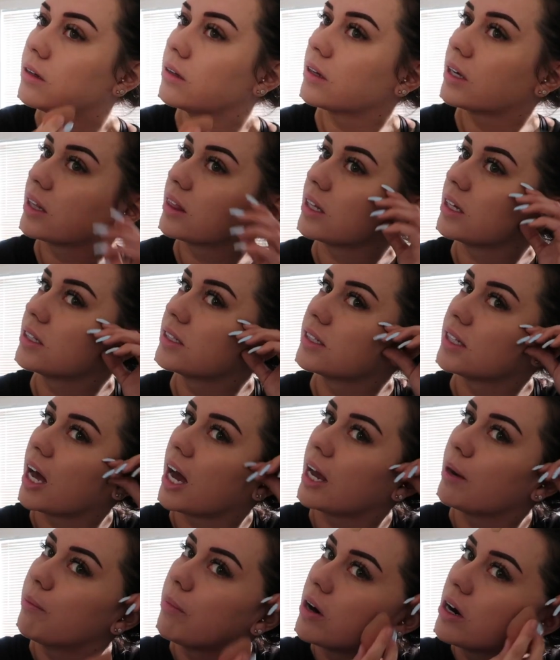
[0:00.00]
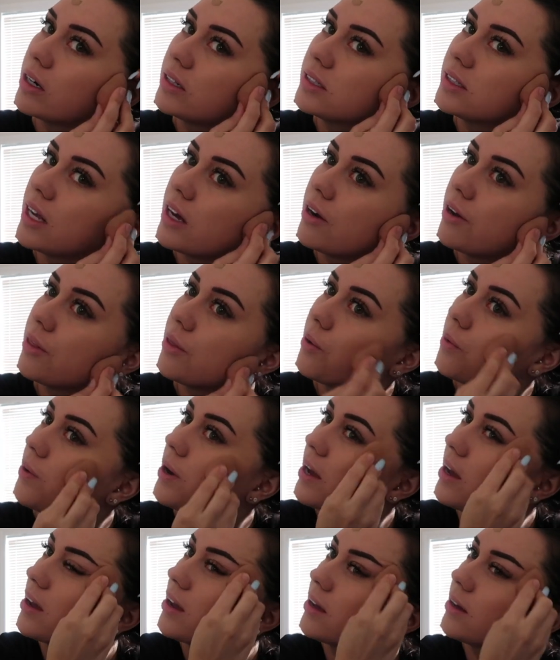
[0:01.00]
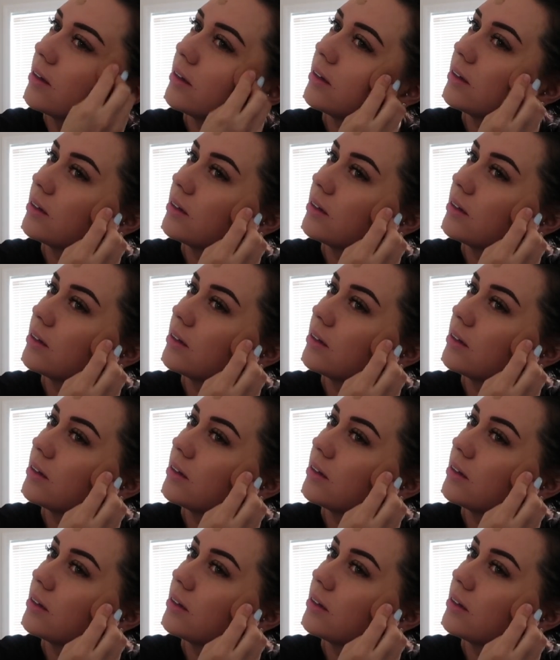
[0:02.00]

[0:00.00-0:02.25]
Get the sideburns out of the way.